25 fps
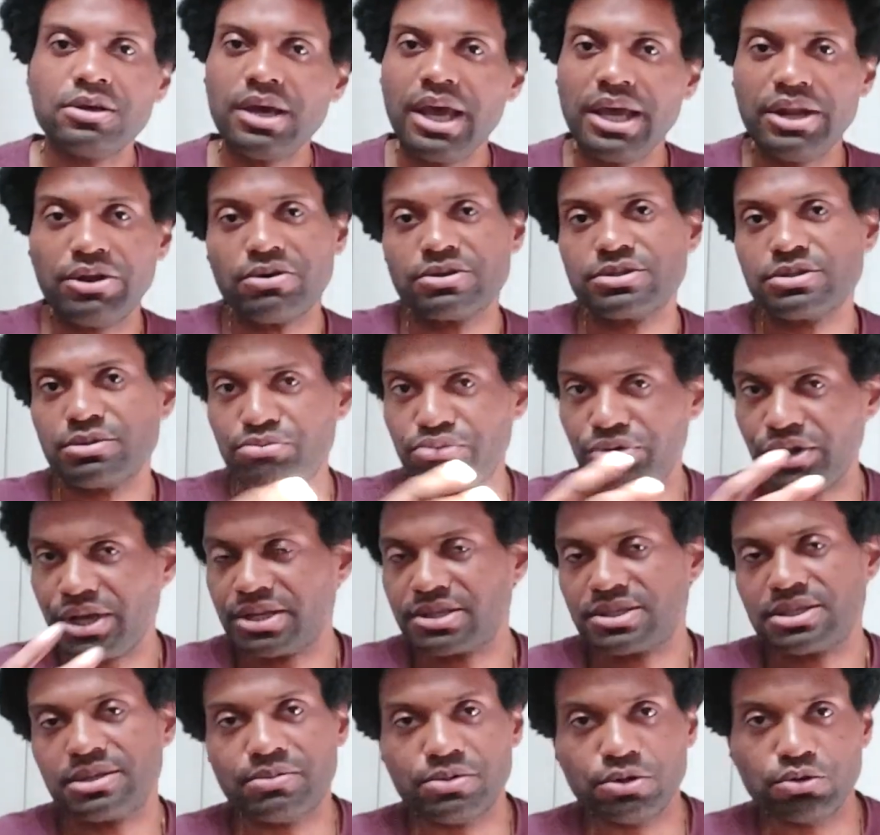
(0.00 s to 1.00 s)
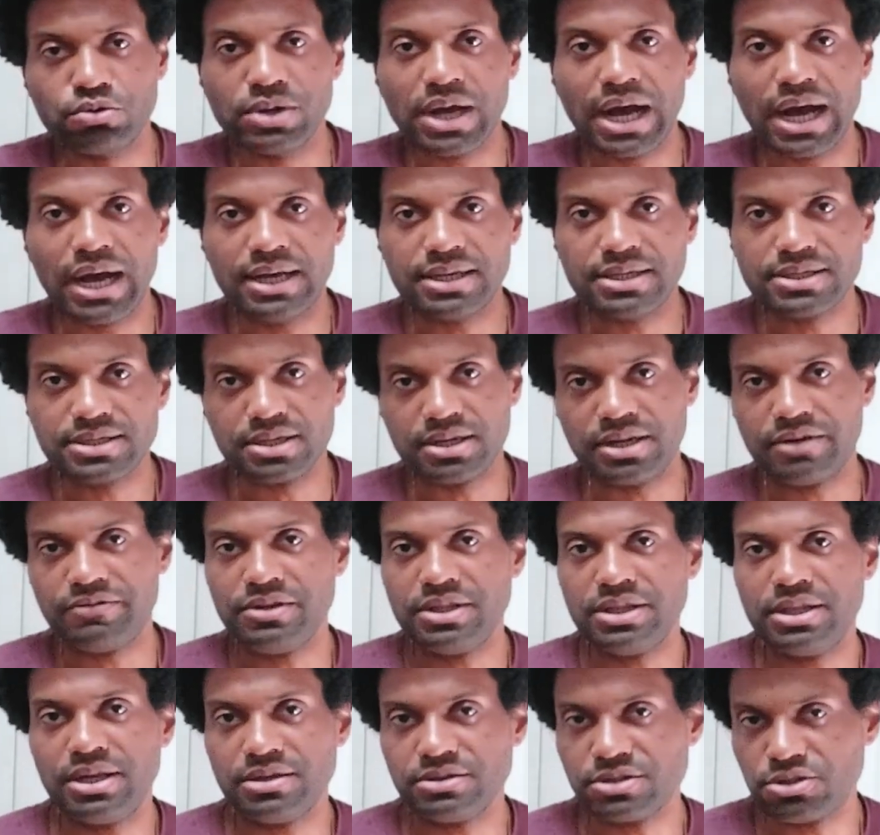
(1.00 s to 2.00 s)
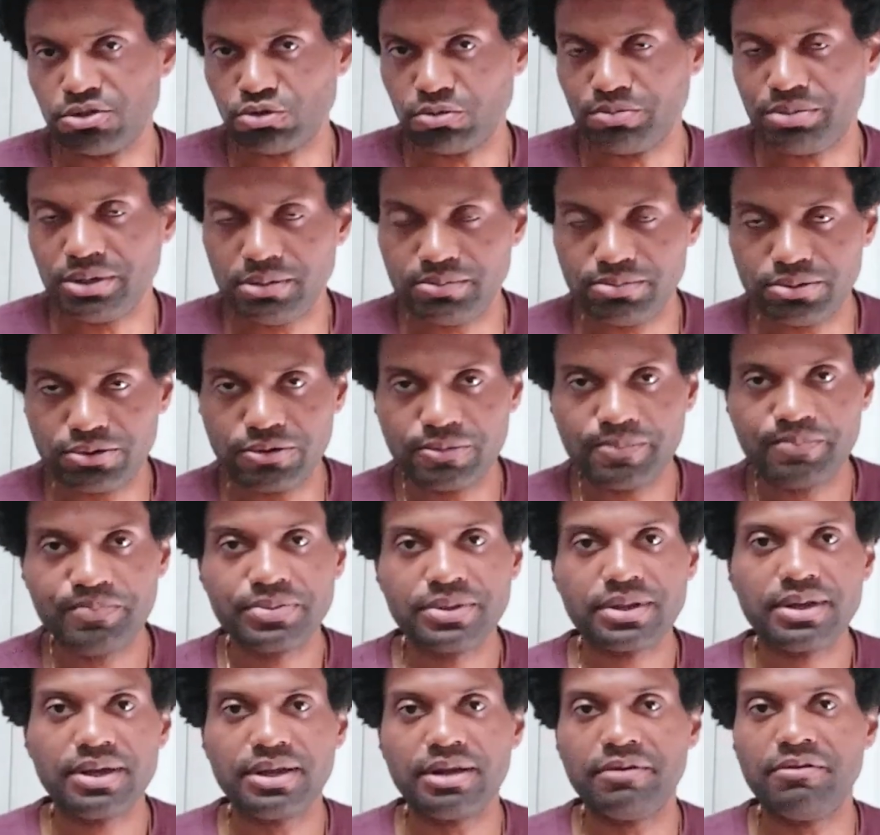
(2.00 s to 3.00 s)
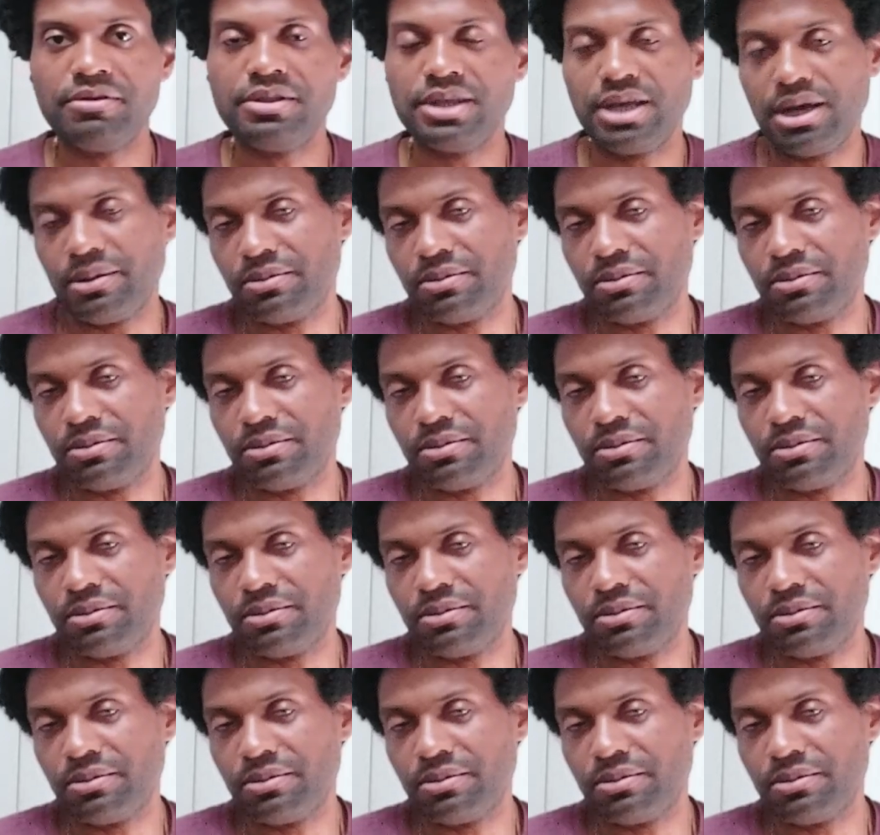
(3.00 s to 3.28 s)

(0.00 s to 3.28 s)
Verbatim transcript: and also bring in some new guys and everything, some new people and everything.